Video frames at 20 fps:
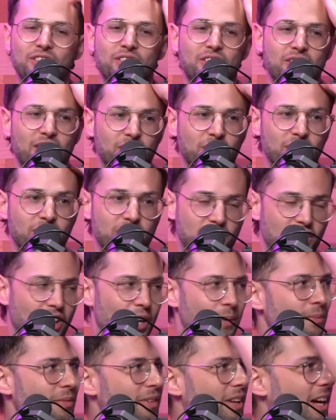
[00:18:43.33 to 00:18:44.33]
is such a
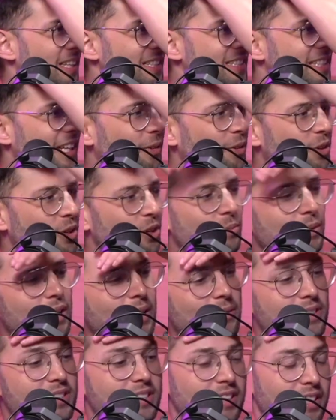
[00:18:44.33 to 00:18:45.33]
dumb non sequitur, but
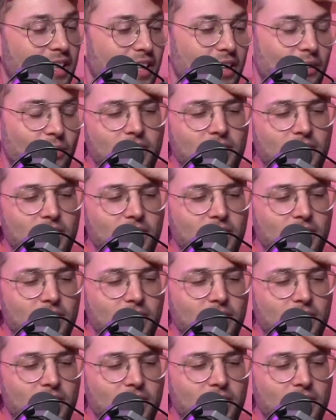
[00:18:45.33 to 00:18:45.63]
I was thinking